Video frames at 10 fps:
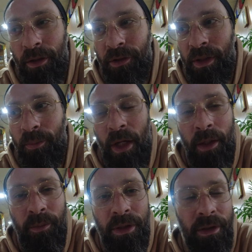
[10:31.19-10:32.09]
You,
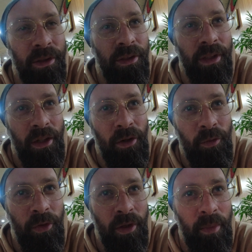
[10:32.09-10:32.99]
sometimes you just gotta hope
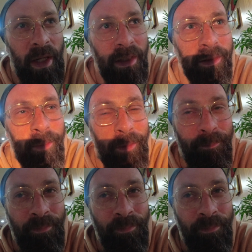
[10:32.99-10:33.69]
for the best, but.